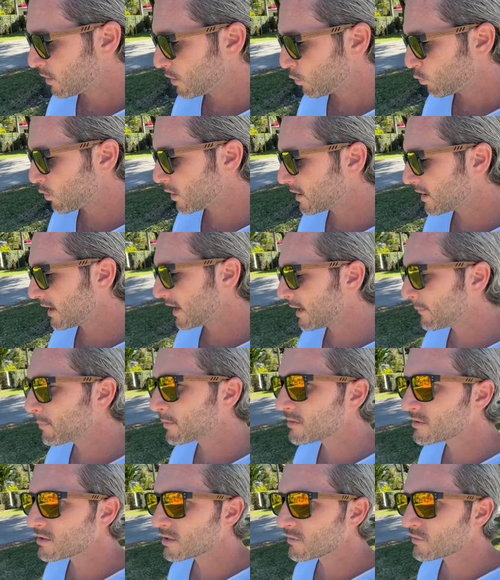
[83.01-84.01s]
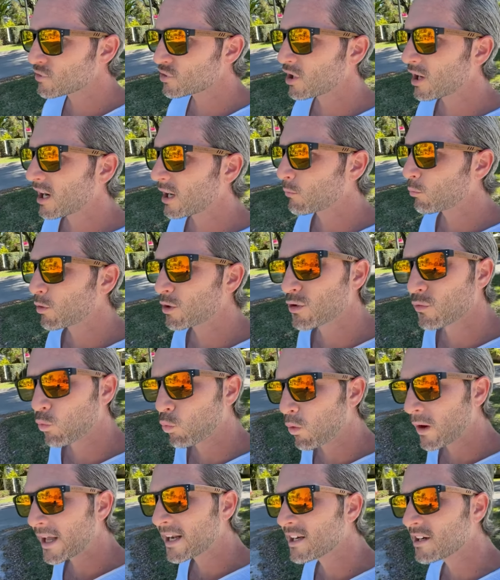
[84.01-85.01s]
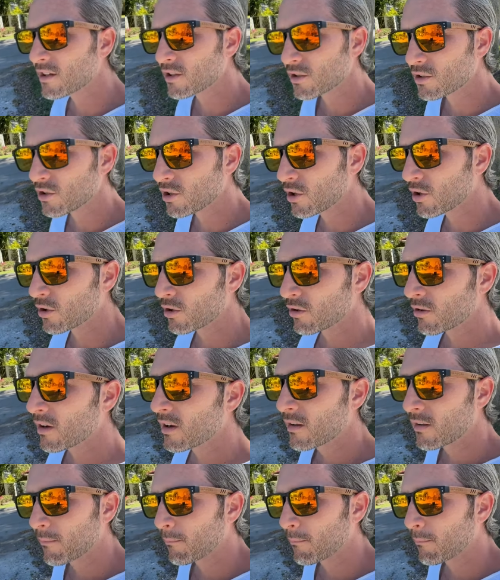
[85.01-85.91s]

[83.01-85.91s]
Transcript: what happens if John would have waited a year